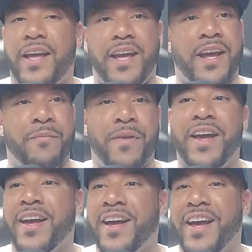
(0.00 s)
And
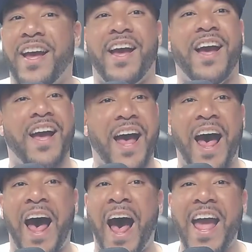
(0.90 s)
man,
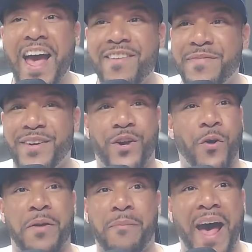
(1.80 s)
I have been
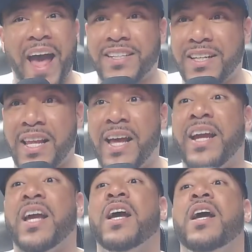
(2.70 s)
going back to like